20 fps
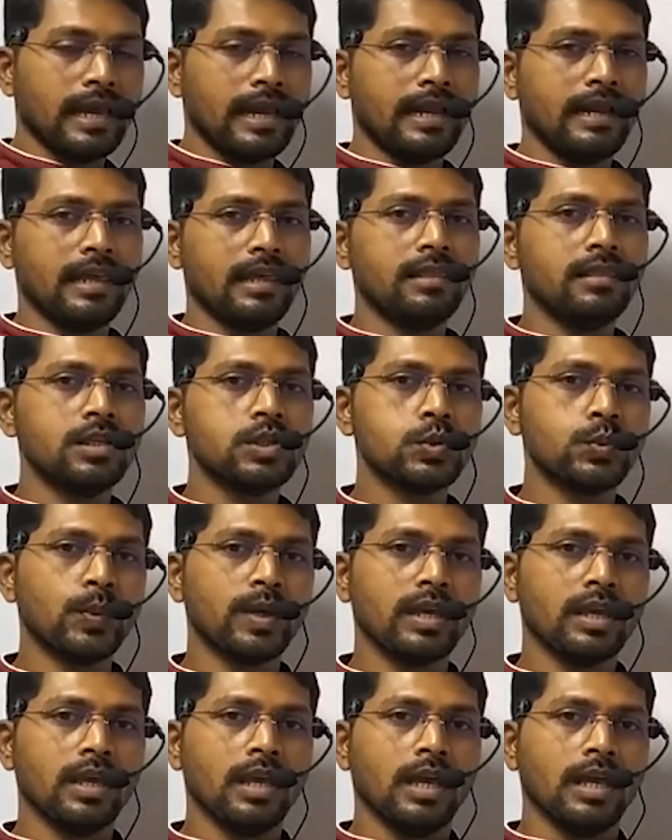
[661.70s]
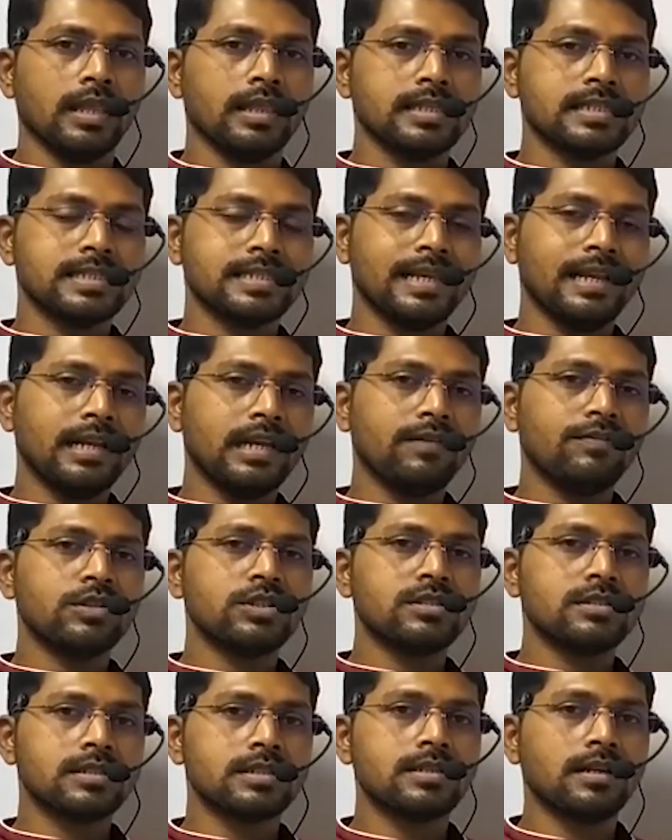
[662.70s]
and in this way the cell
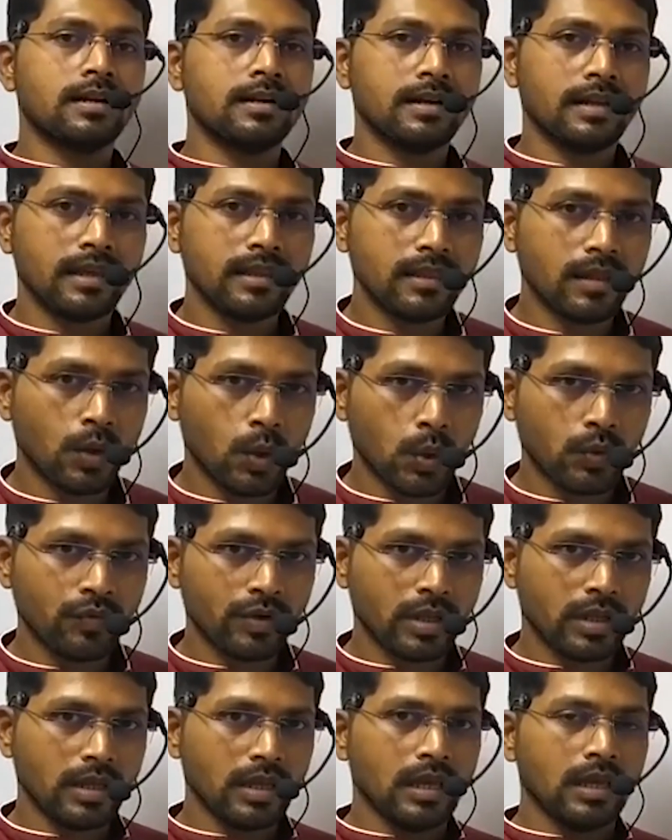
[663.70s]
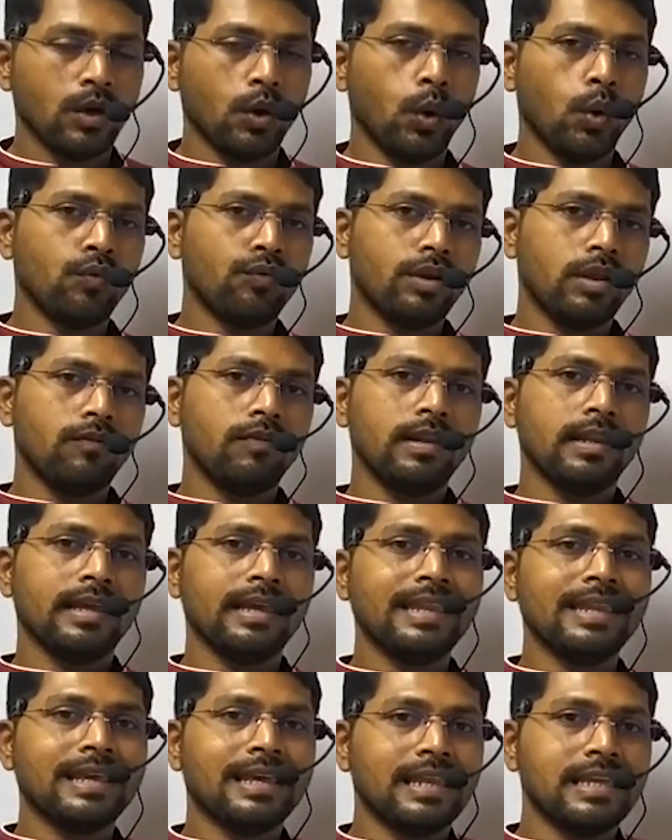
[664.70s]
division start in the ovary will
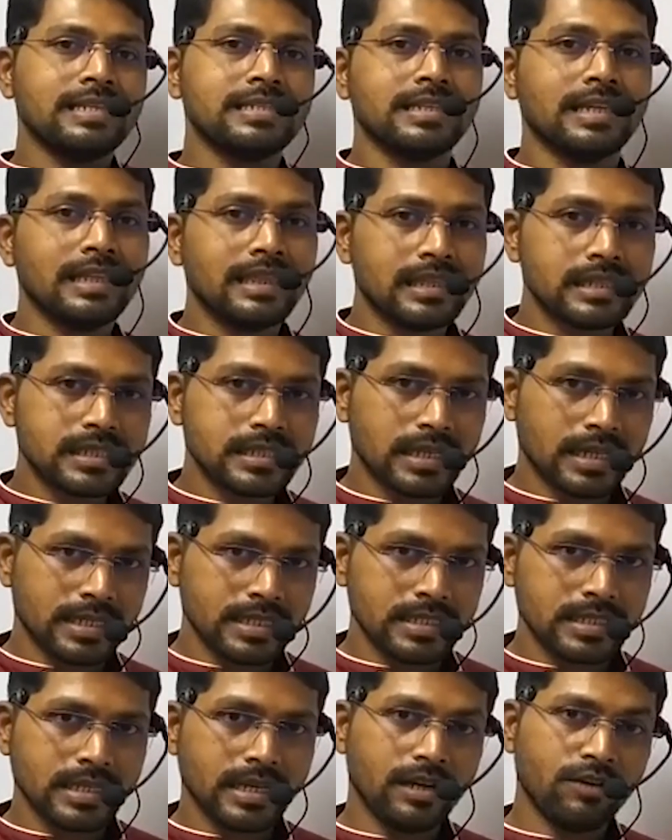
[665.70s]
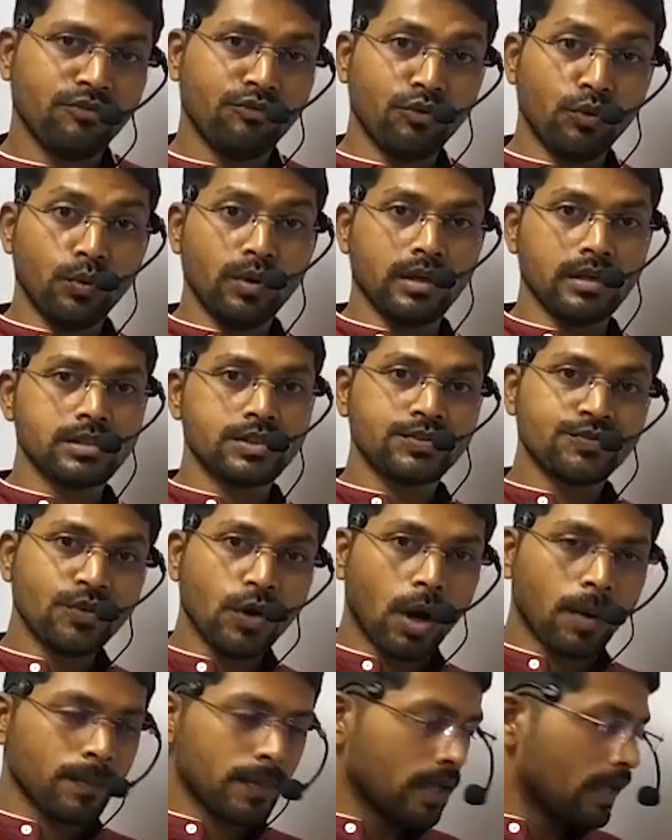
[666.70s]
increase in the size and fruit is
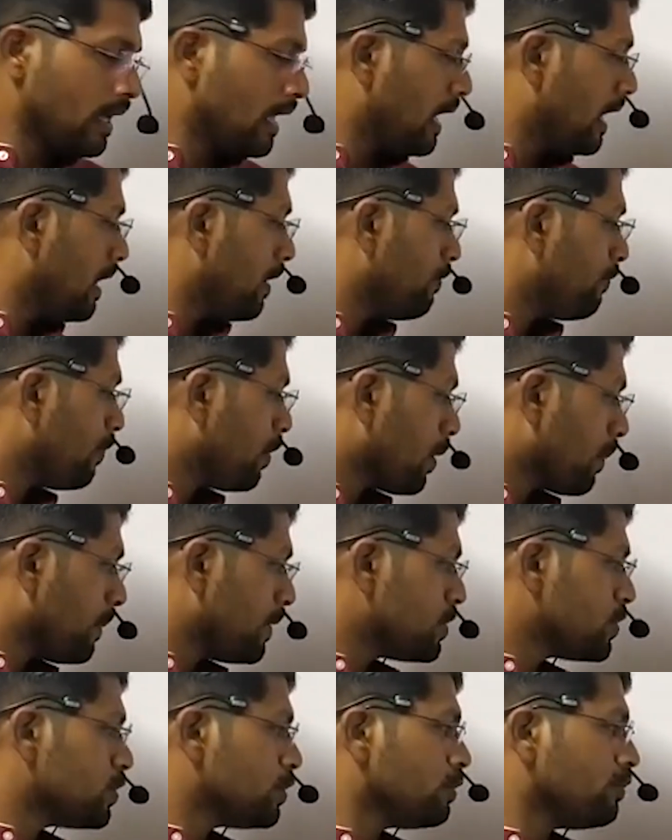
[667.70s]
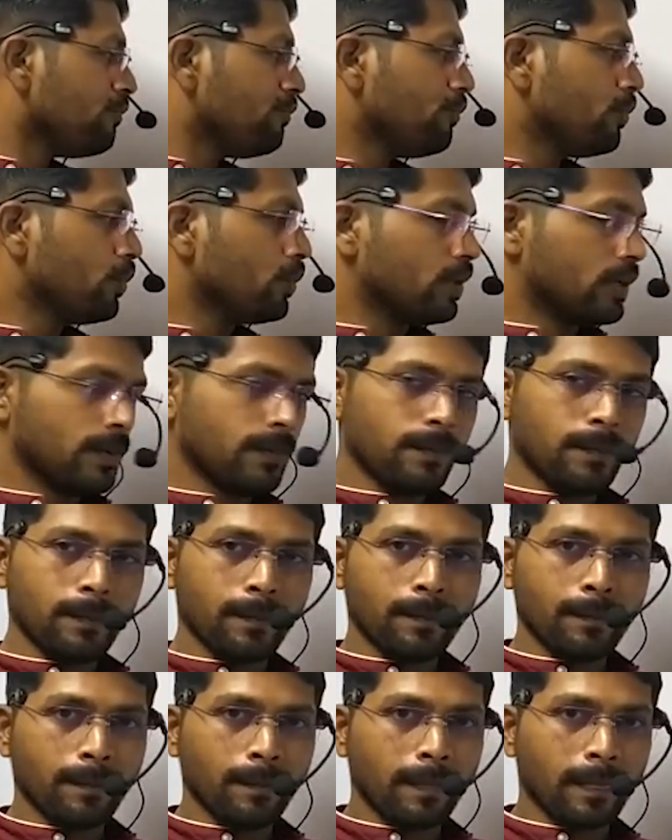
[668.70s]
formed. Formation of fruit,
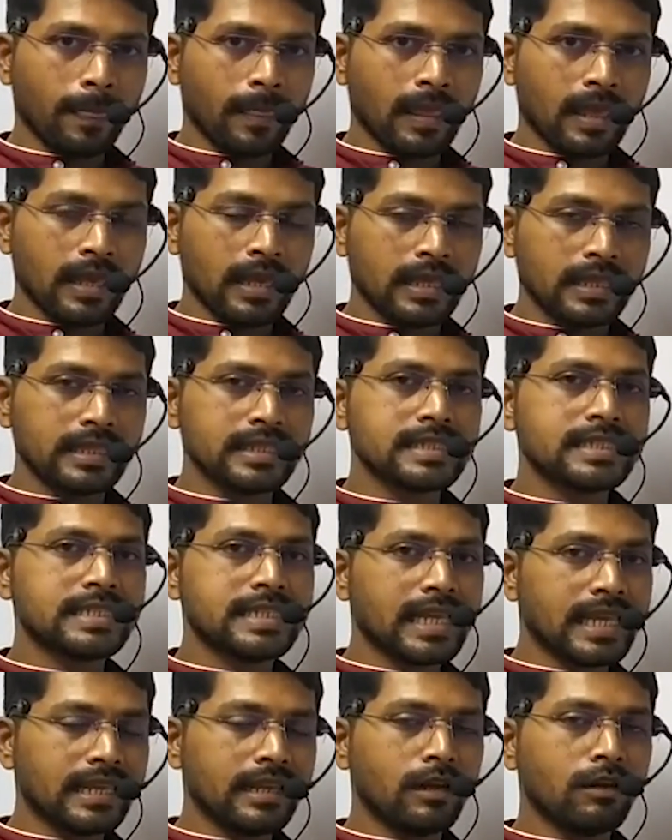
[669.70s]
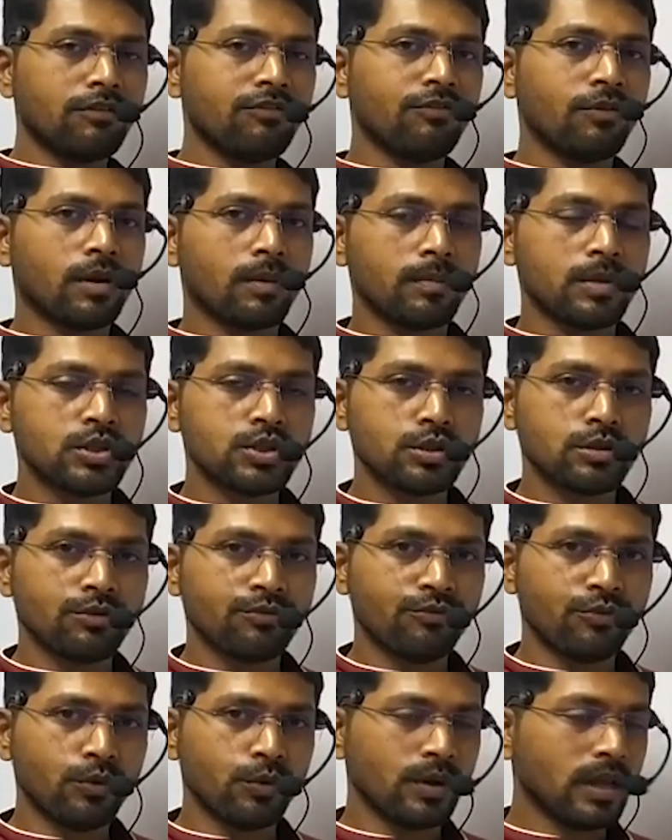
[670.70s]
the signal of formation
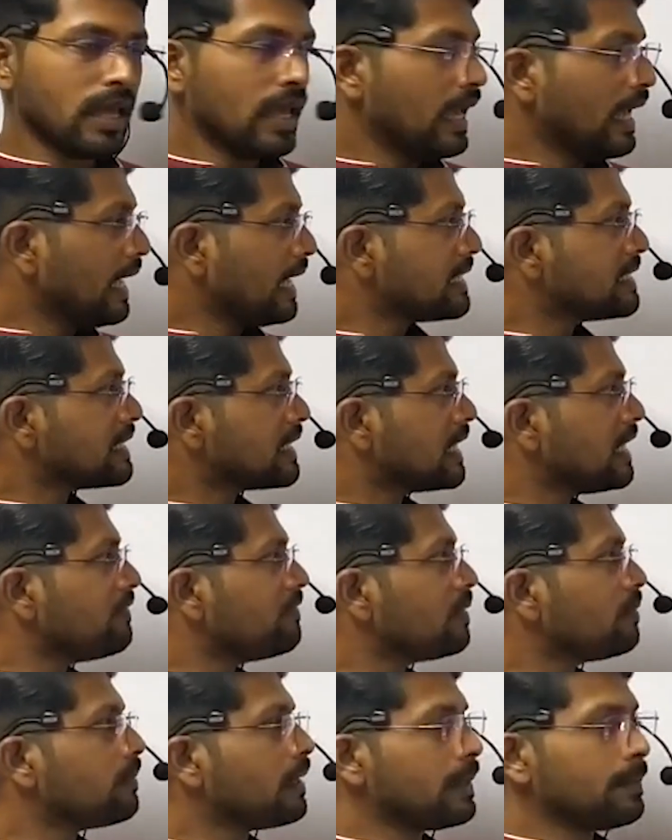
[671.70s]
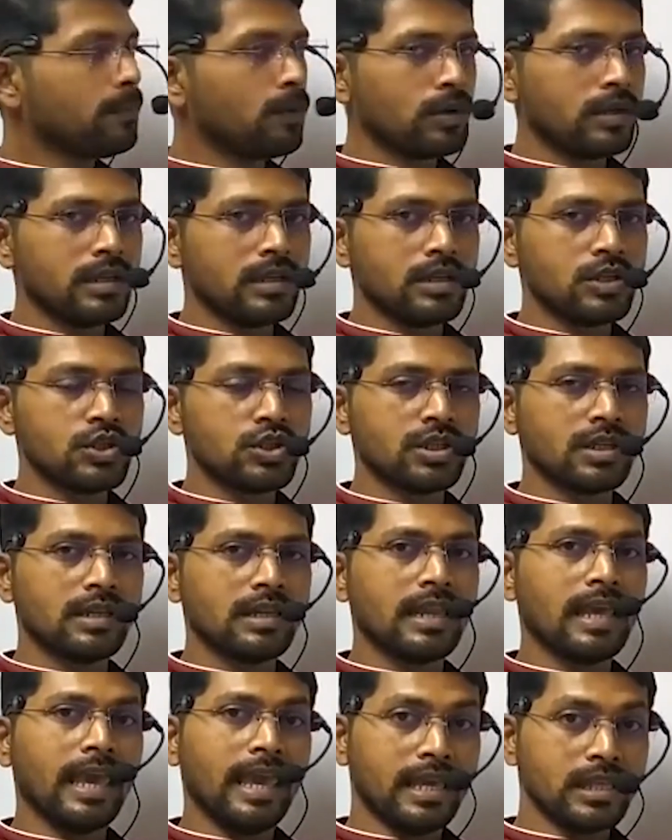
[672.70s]
of fruit is given by pollination,
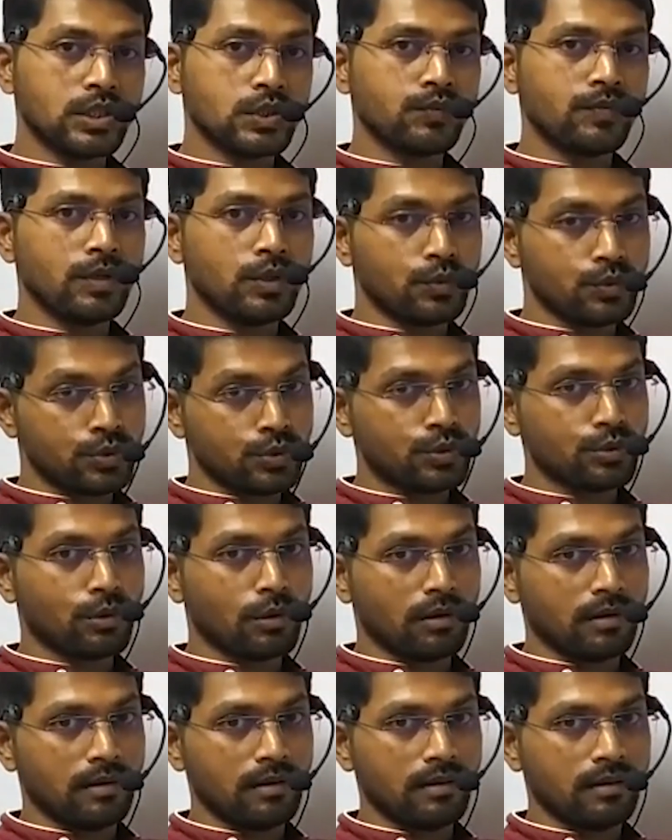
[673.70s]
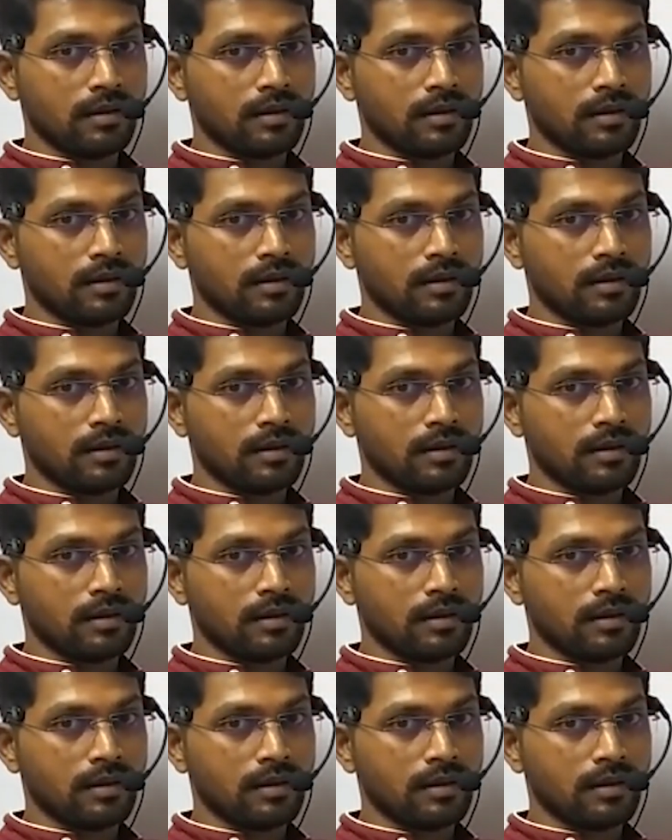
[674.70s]
hence we used to call,